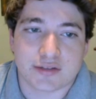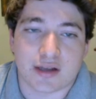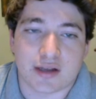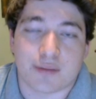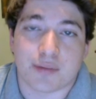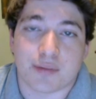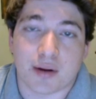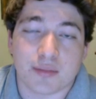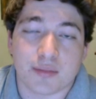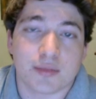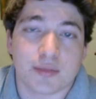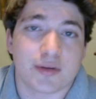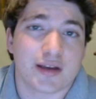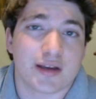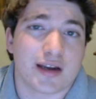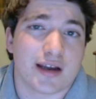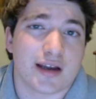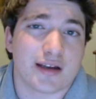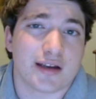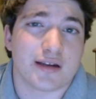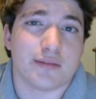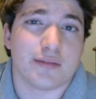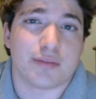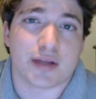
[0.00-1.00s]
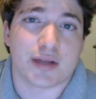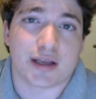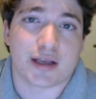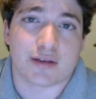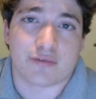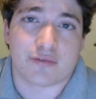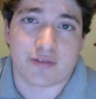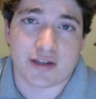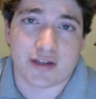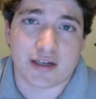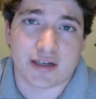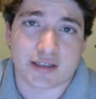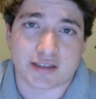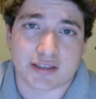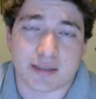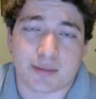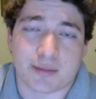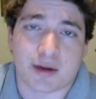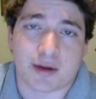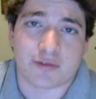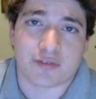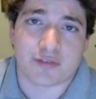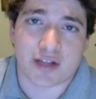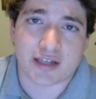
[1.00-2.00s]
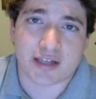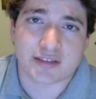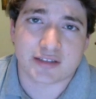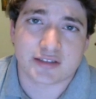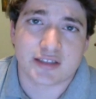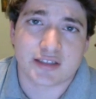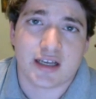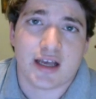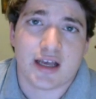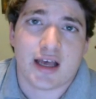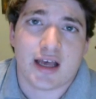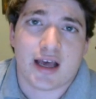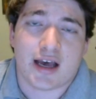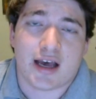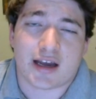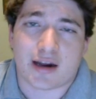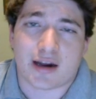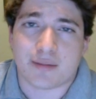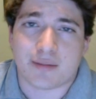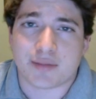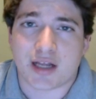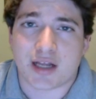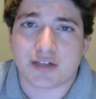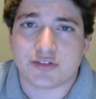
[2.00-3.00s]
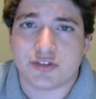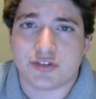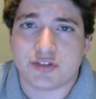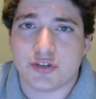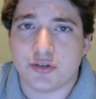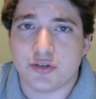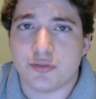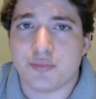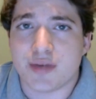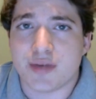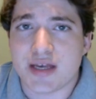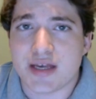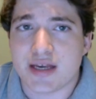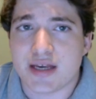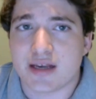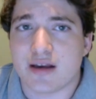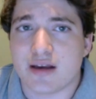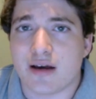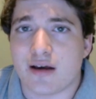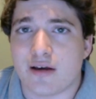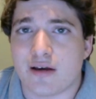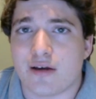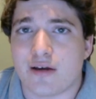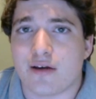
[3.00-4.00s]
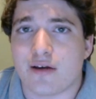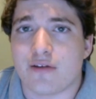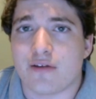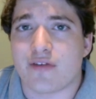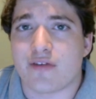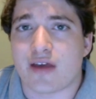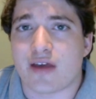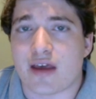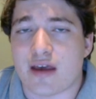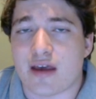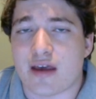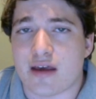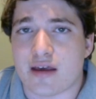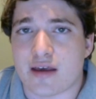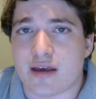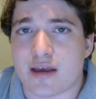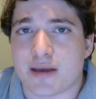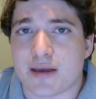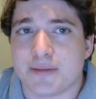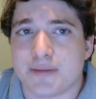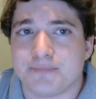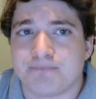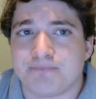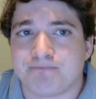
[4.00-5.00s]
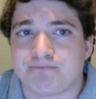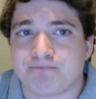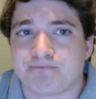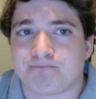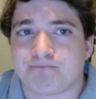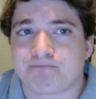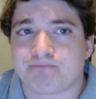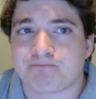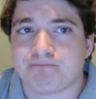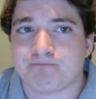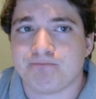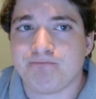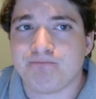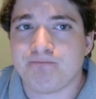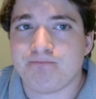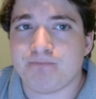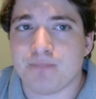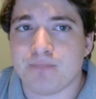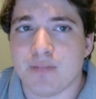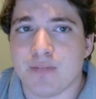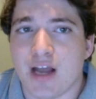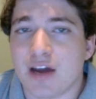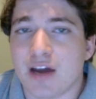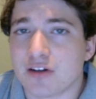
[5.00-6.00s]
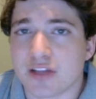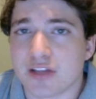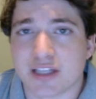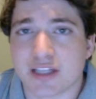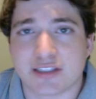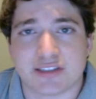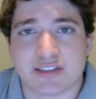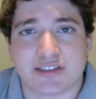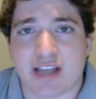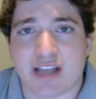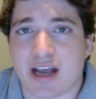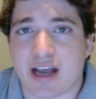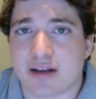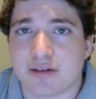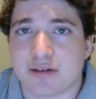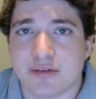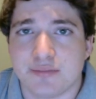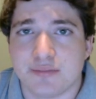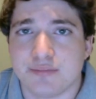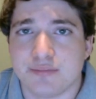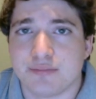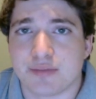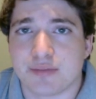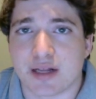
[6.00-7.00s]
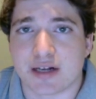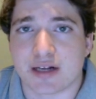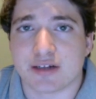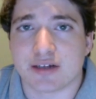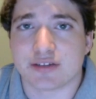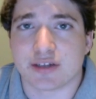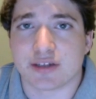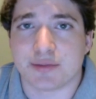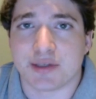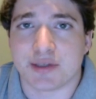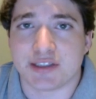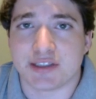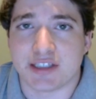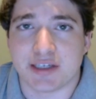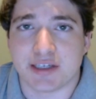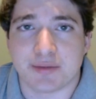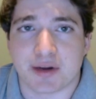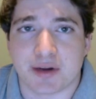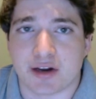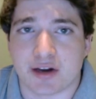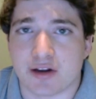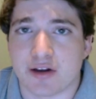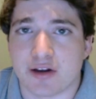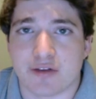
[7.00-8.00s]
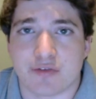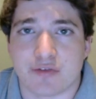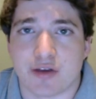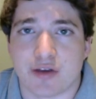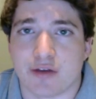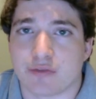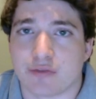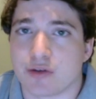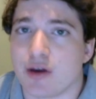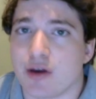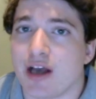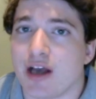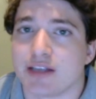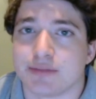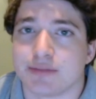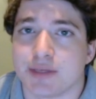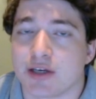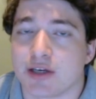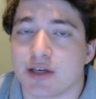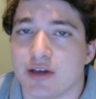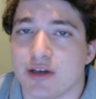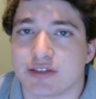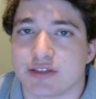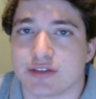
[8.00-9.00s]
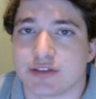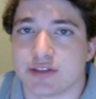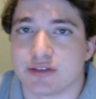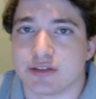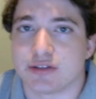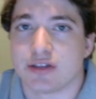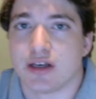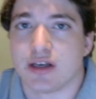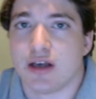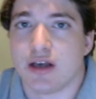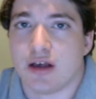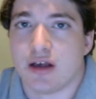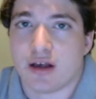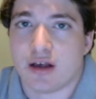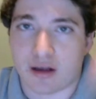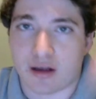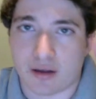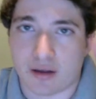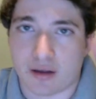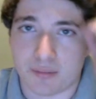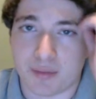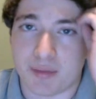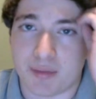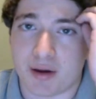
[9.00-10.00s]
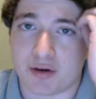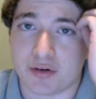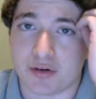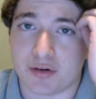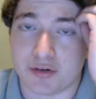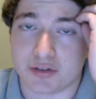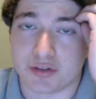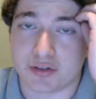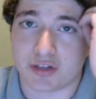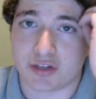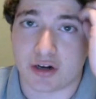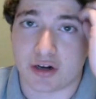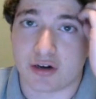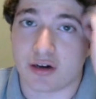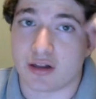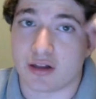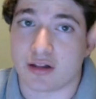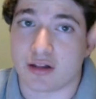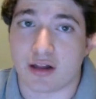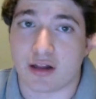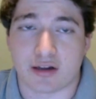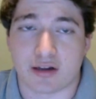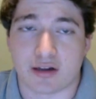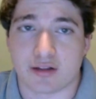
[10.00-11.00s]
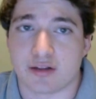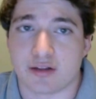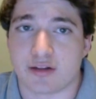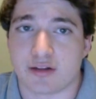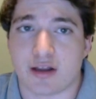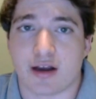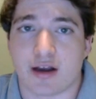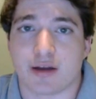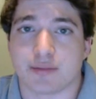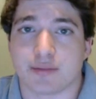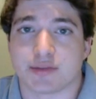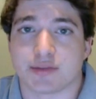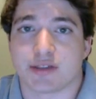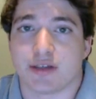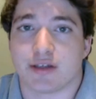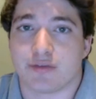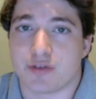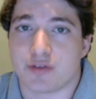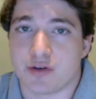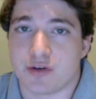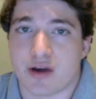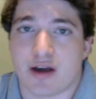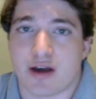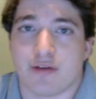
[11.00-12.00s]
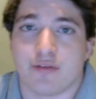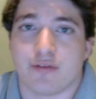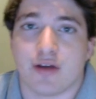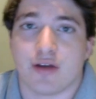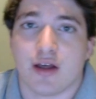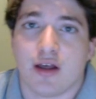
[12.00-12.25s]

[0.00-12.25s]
I'm probably going to end up playing Phoenix. I might flex, and I'm not too big of a. I don't like to stack players on my team. I know if you ask me questions about who to start, a lot of the times if you have